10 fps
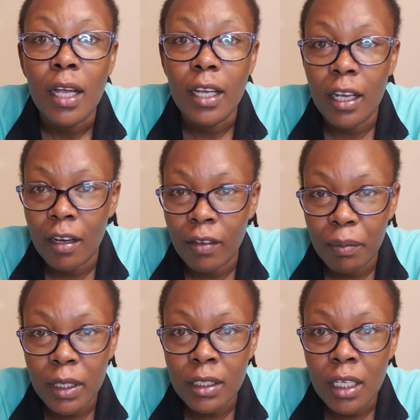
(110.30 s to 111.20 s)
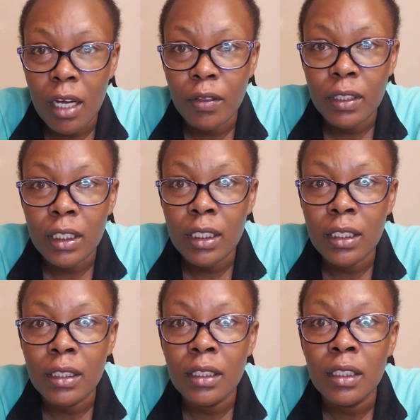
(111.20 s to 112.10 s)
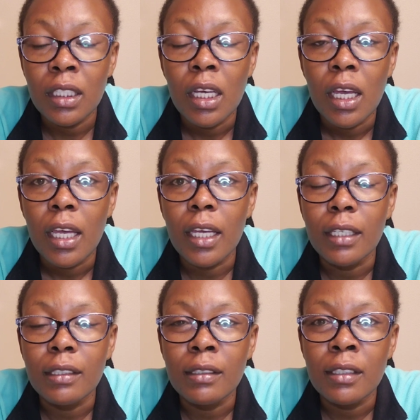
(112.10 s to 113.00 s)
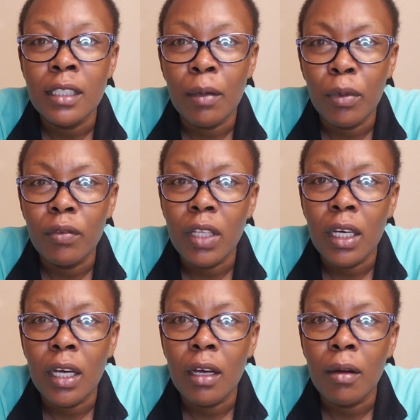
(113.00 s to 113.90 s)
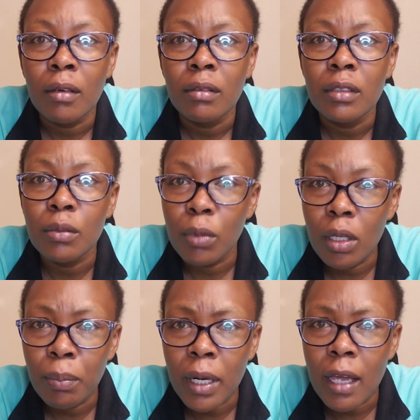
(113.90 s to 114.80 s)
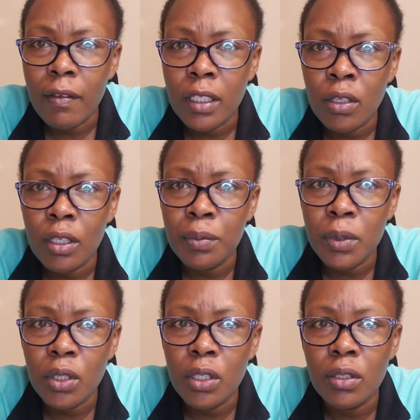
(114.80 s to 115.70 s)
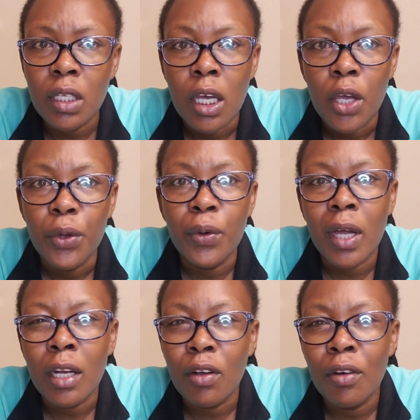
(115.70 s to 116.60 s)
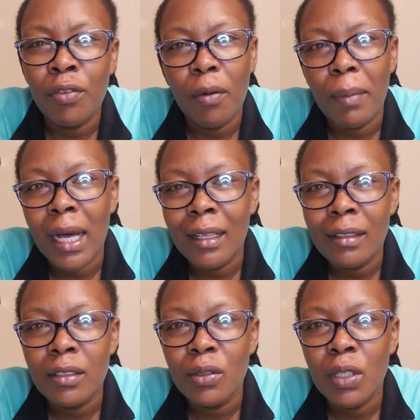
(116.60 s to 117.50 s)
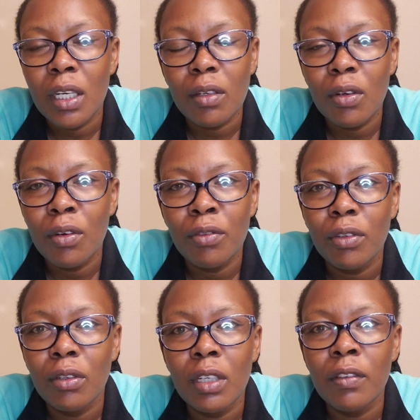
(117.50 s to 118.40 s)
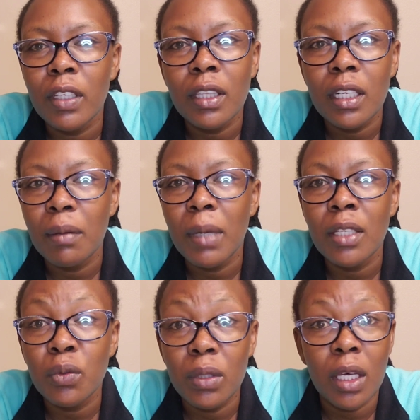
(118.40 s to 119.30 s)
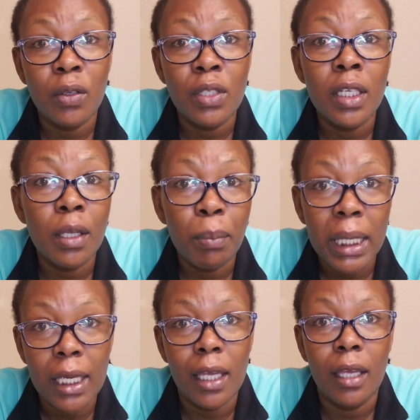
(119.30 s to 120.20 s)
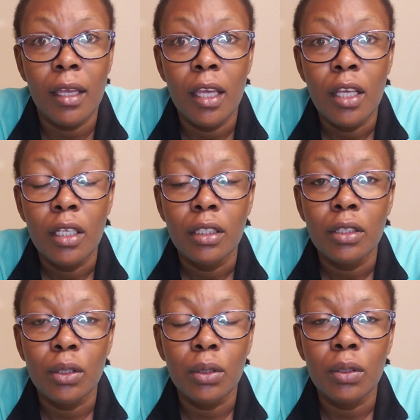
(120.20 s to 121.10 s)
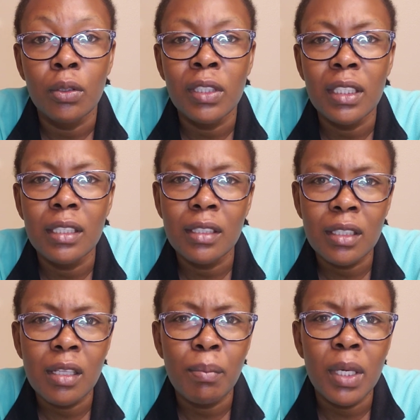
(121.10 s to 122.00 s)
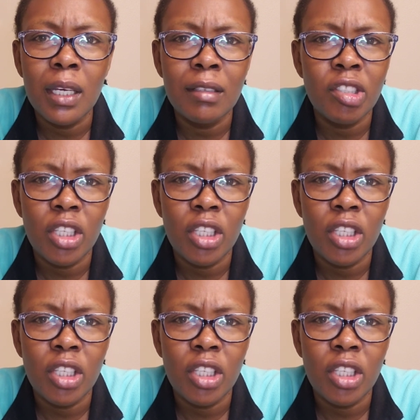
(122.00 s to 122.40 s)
government counties and some of the small private hospitals, you can go for months, you can go for even 3 months without any pay. So you see, this is the biggest